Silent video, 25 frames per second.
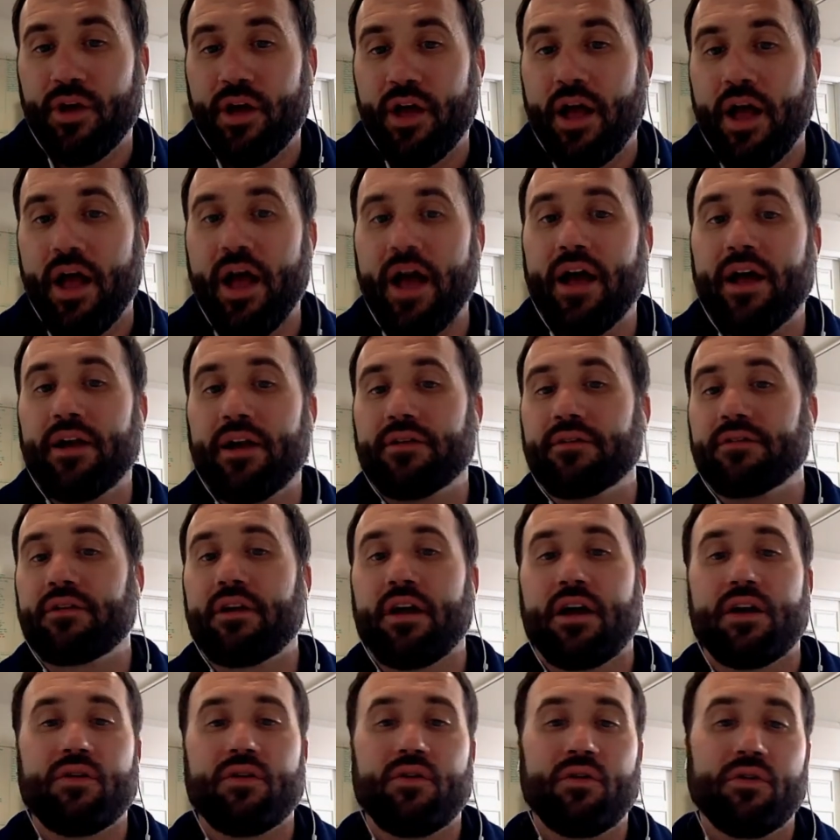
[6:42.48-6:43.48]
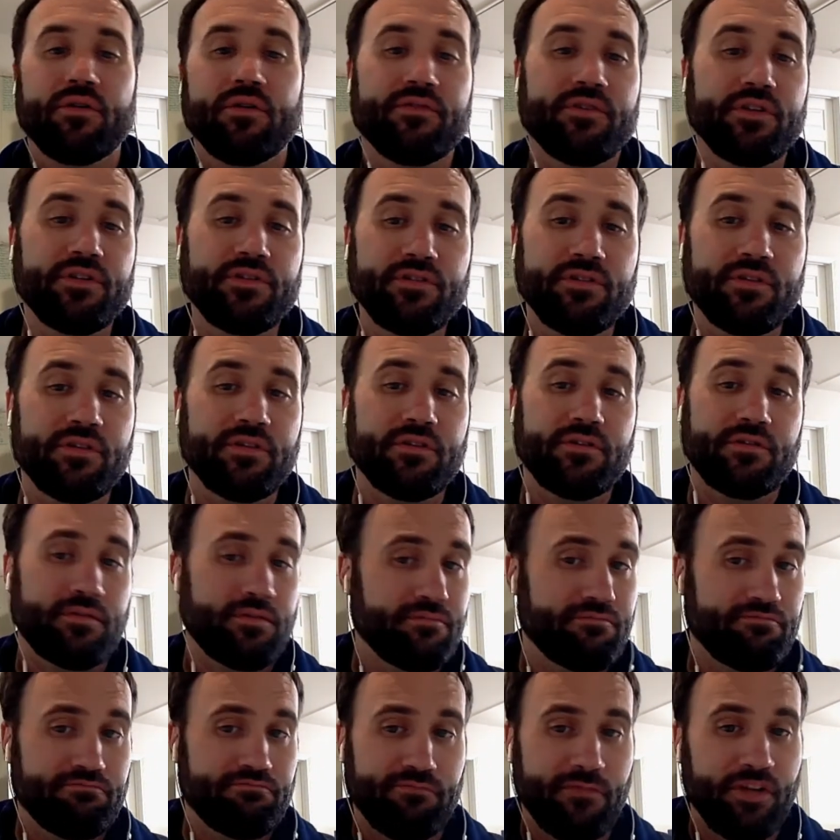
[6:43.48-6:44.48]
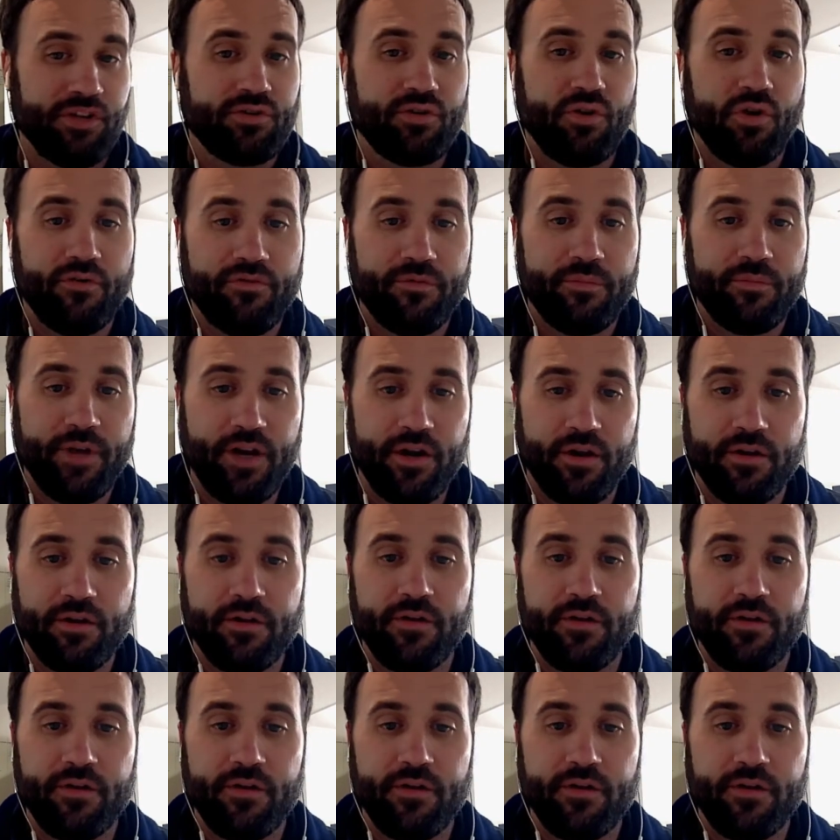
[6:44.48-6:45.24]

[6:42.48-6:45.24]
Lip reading: and got a hold of us, and it's gone from there.